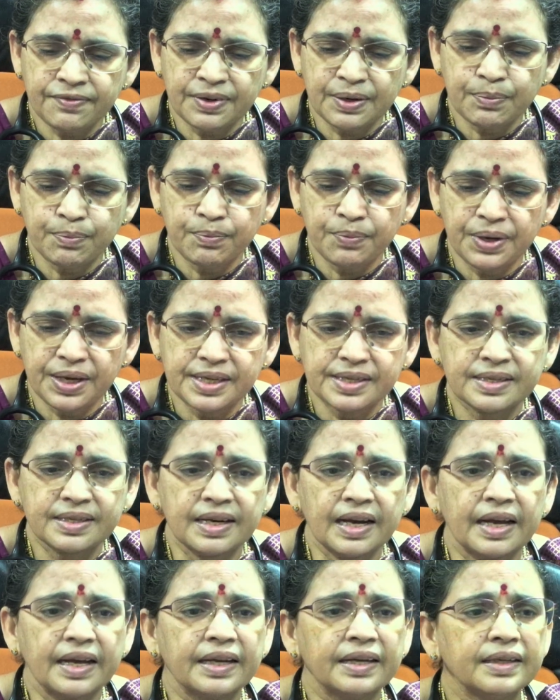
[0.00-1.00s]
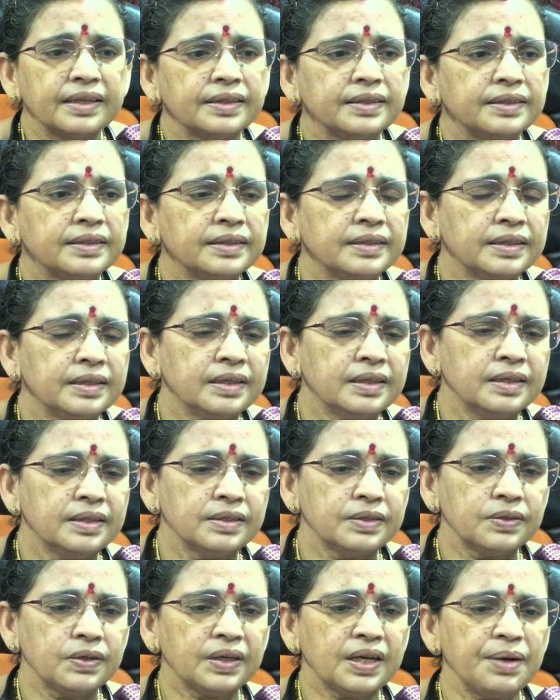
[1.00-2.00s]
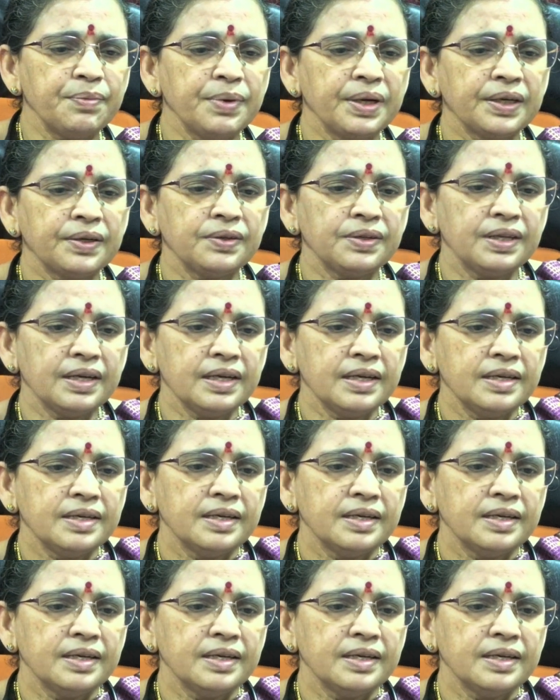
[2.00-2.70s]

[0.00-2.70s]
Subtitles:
from baseline. So coming to the